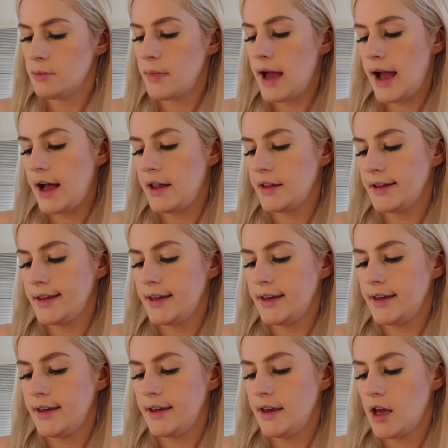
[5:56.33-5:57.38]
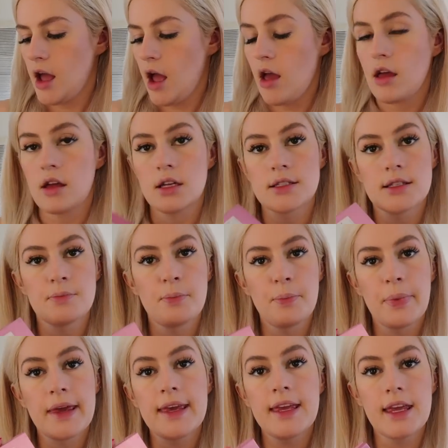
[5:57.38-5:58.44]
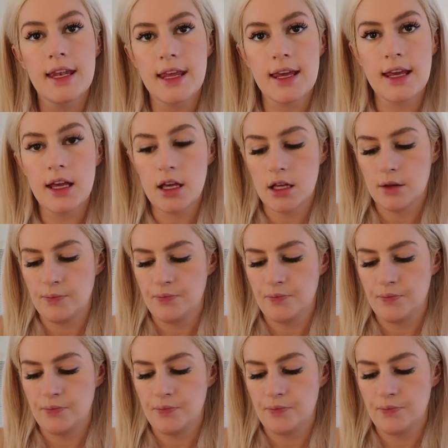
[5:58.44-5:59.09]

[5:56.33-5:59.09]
Mally. It's peony.